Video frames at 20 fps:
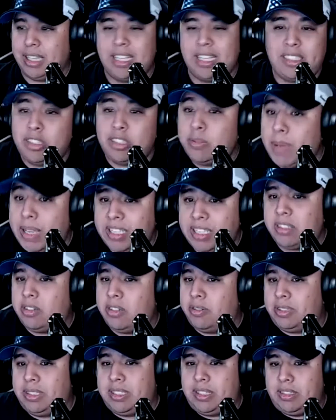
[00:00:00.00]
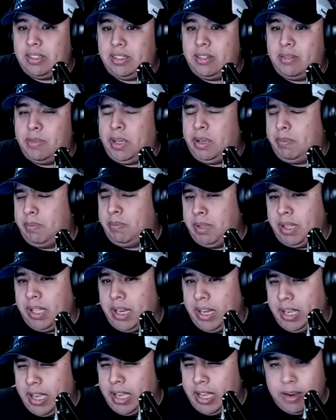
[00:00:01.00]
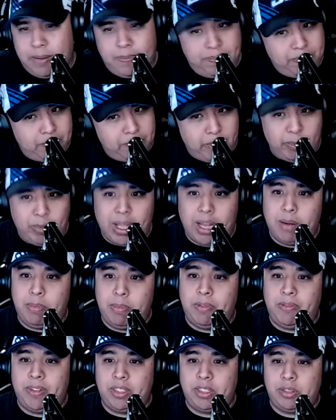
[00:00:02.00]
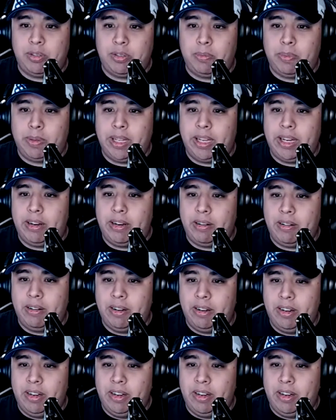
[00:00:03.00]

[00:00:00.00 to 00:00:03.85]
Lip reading: makes no sense to me. But then again, I'm not a professional player.